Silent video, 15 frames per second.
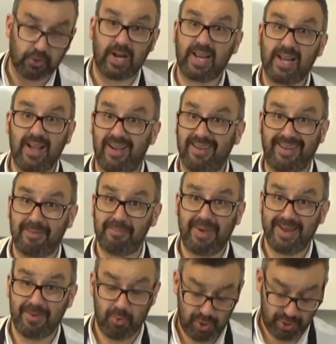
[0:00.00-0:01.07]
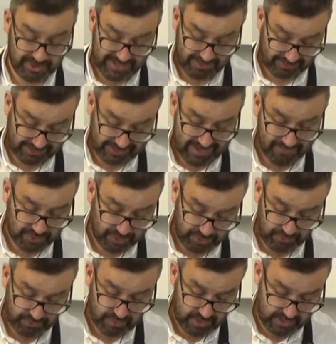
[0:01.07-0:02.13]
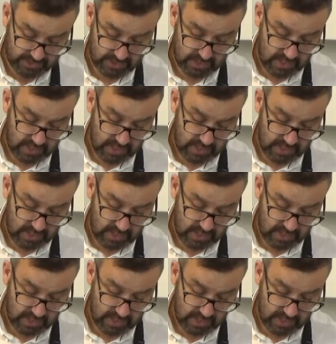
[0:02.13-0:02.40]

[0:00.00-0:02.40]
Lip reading: I can't get my words out this afternoon, right?